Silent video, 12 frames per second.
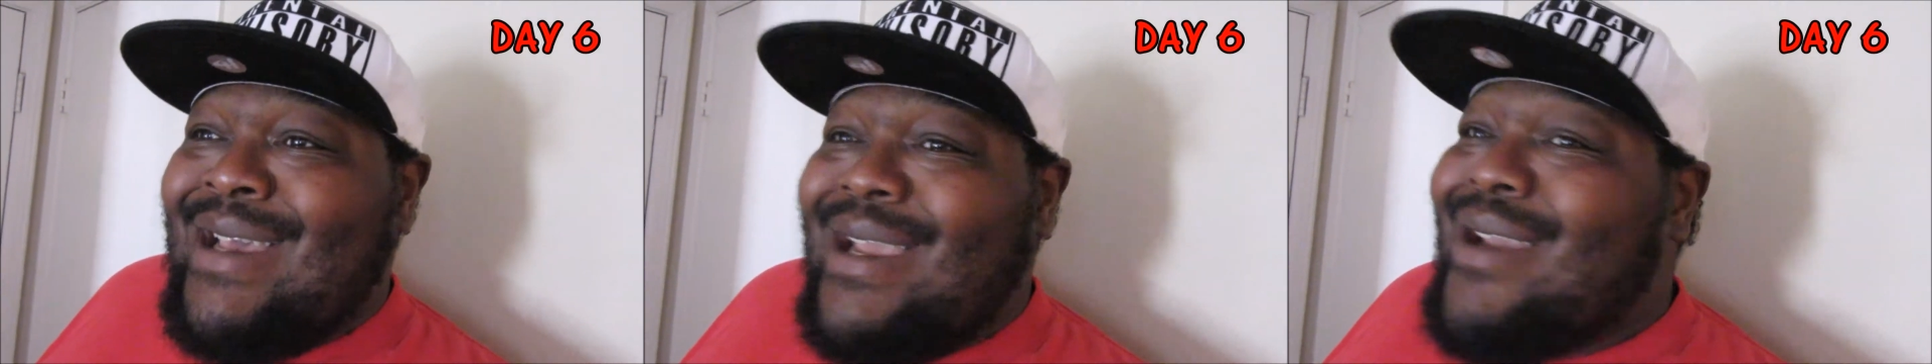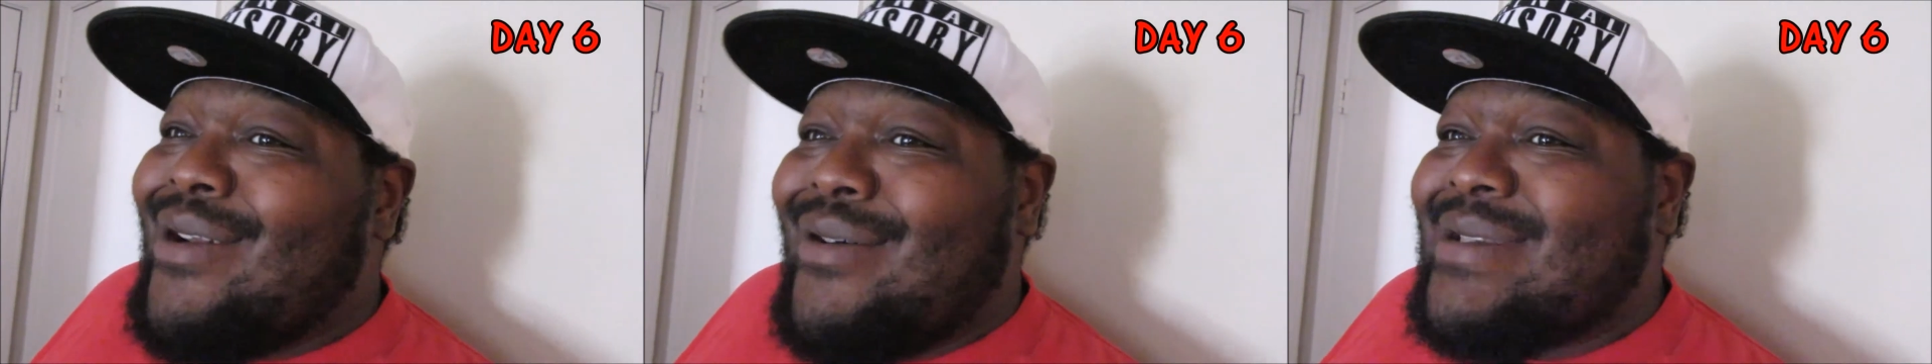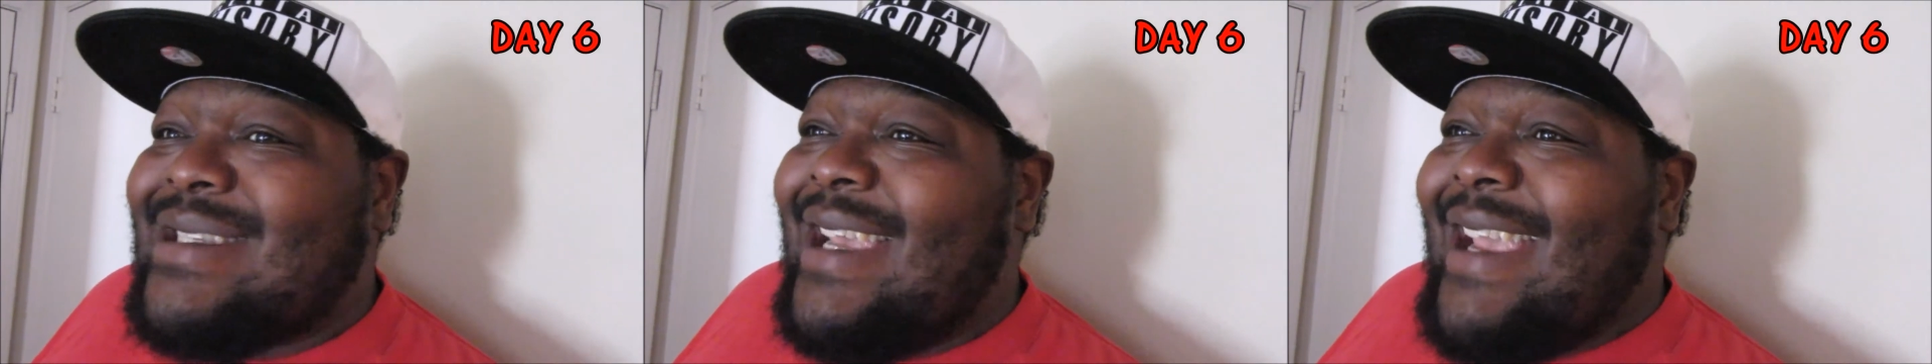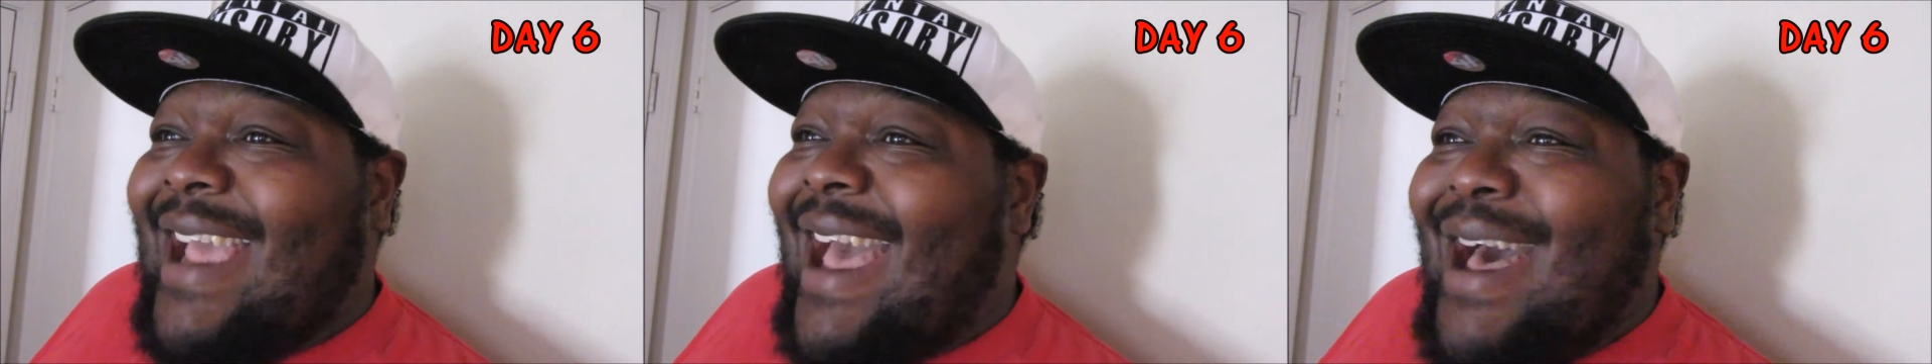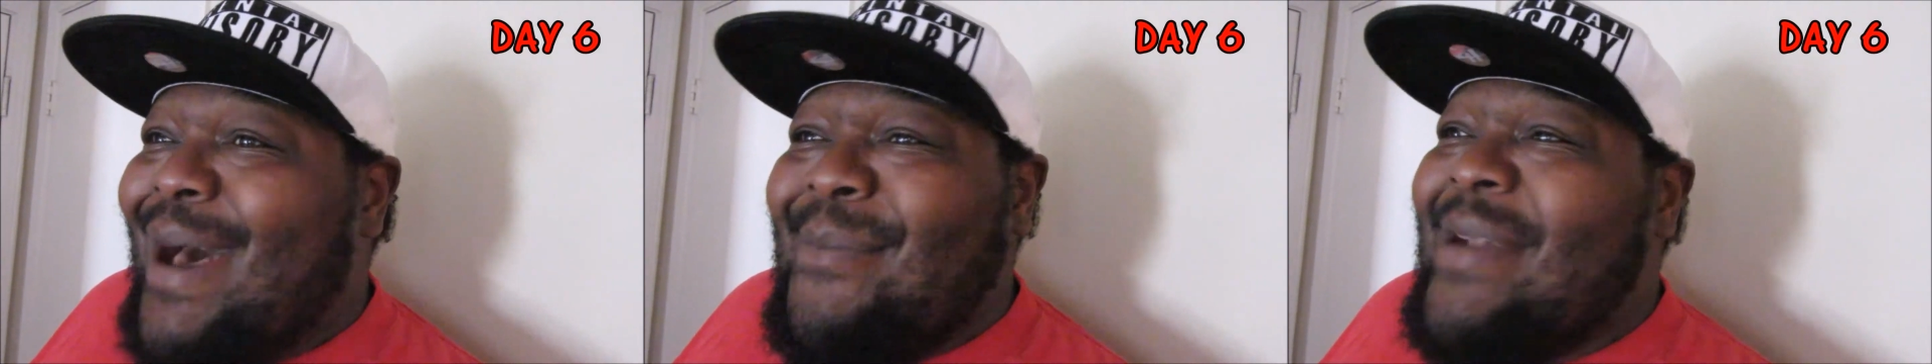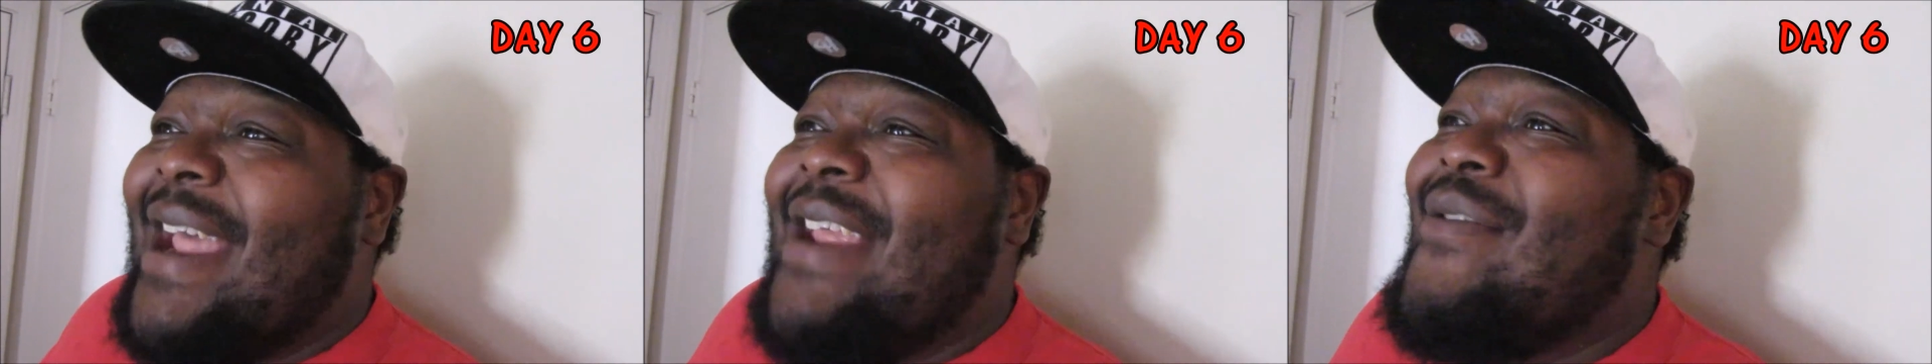You know what I'm saying? I,
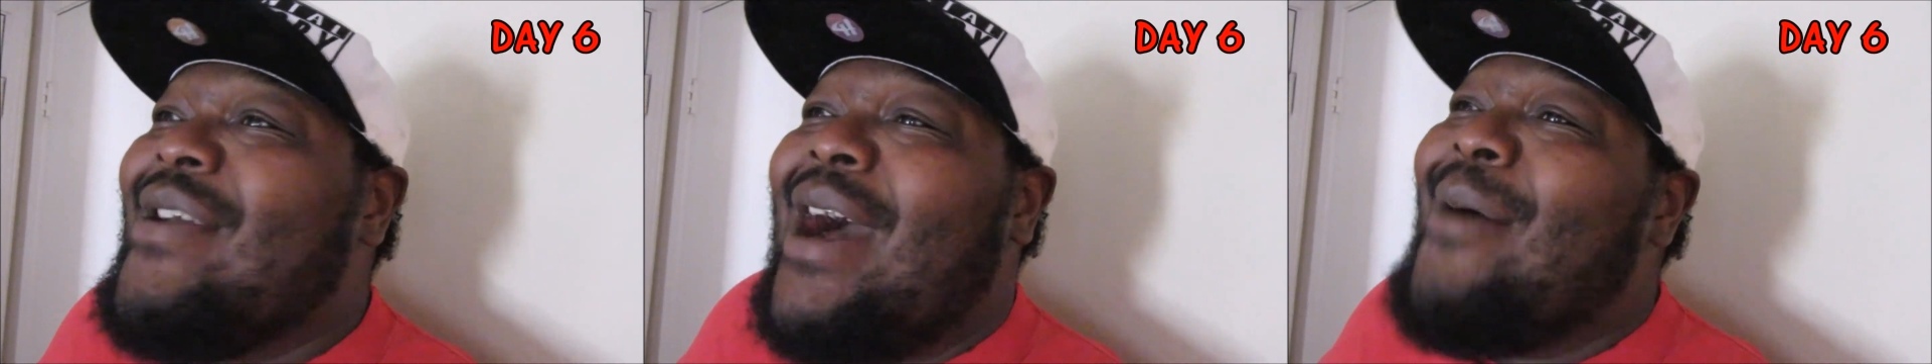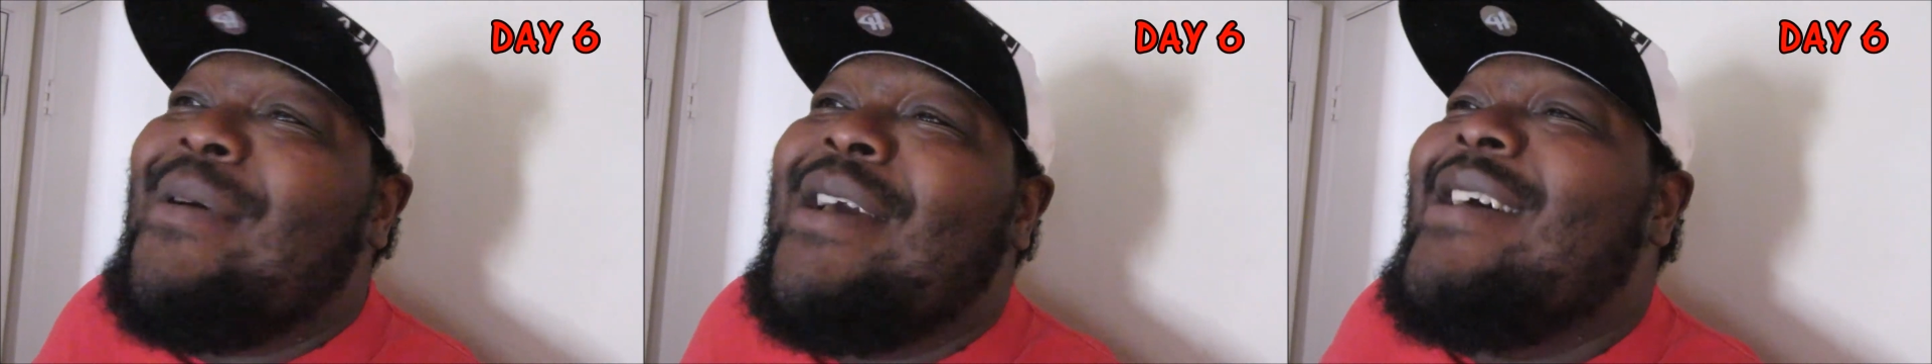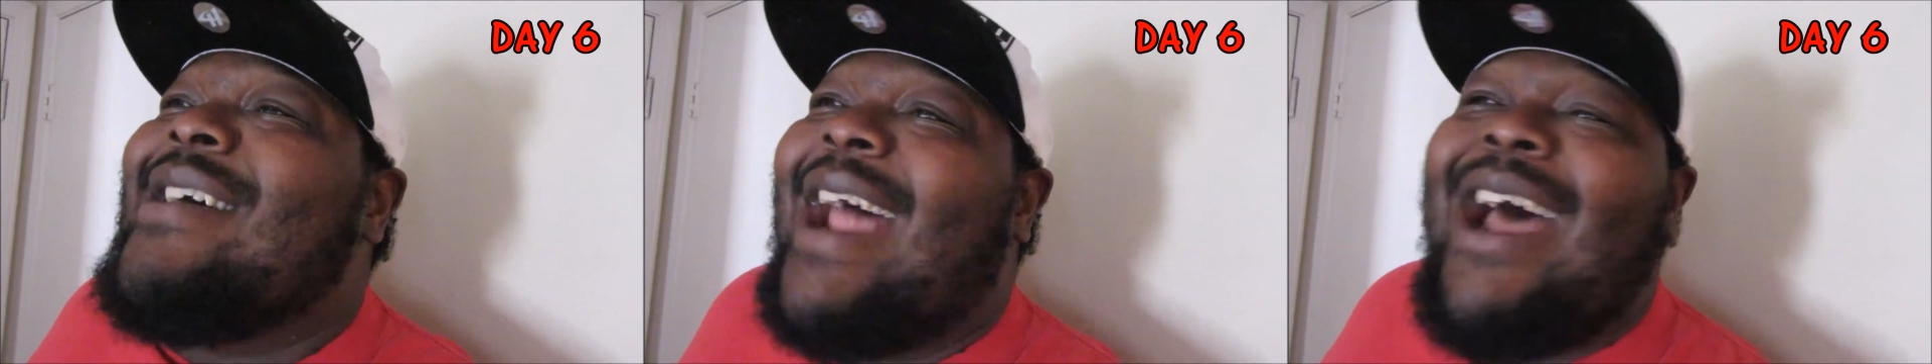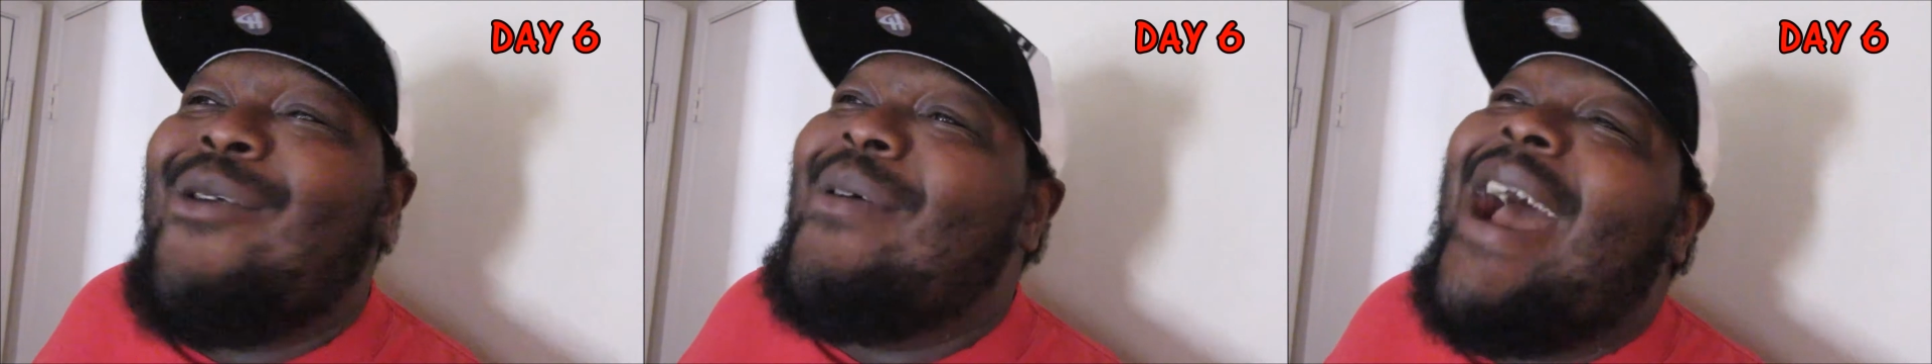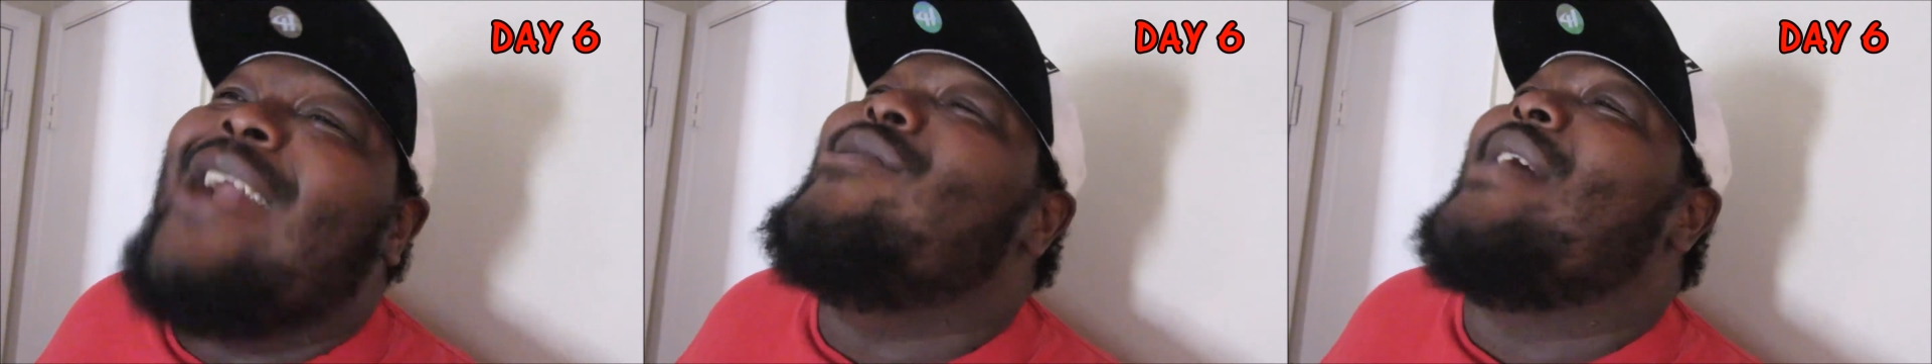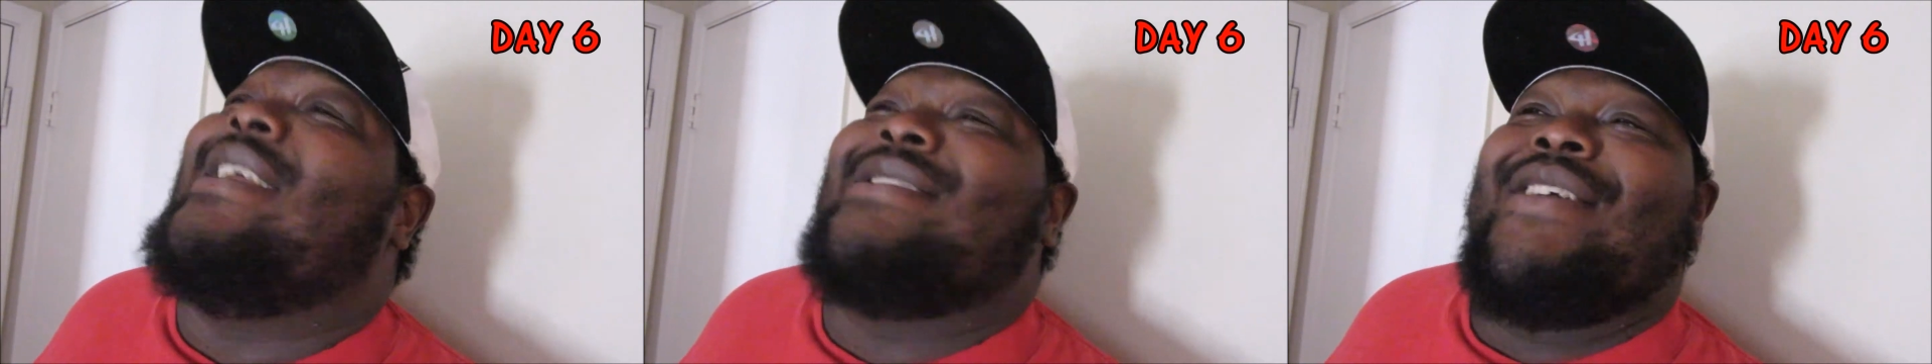I'm not even, I'm good. I don't got
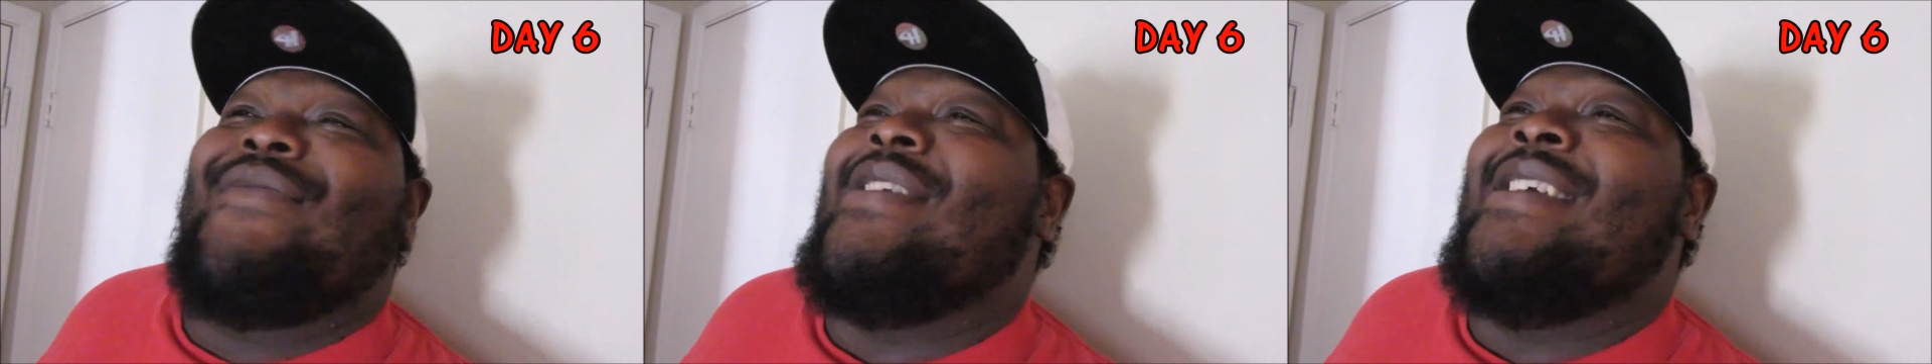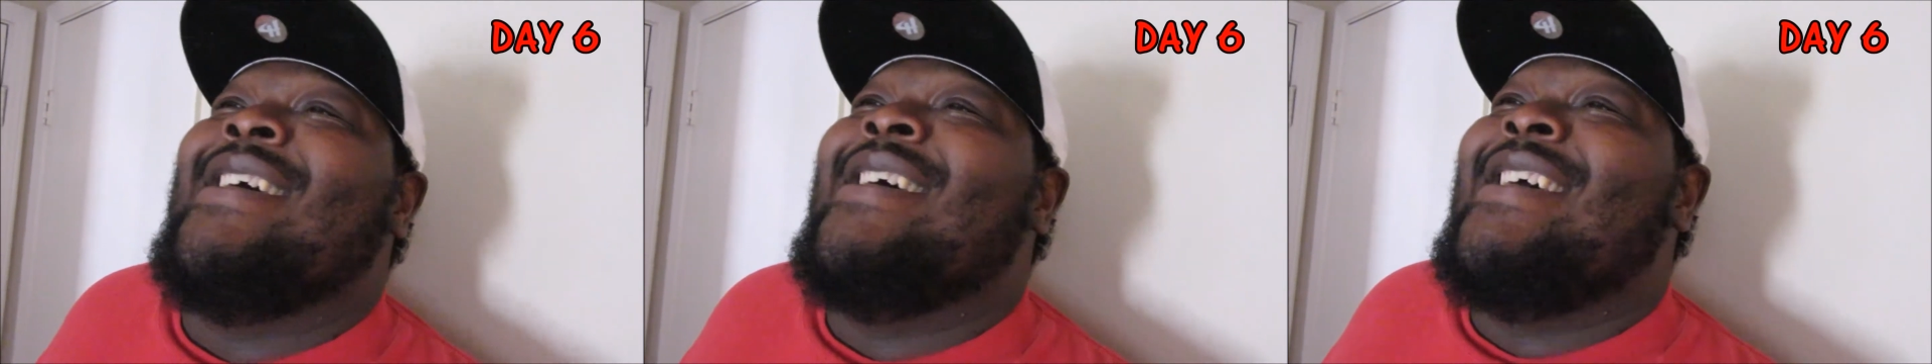no H I V.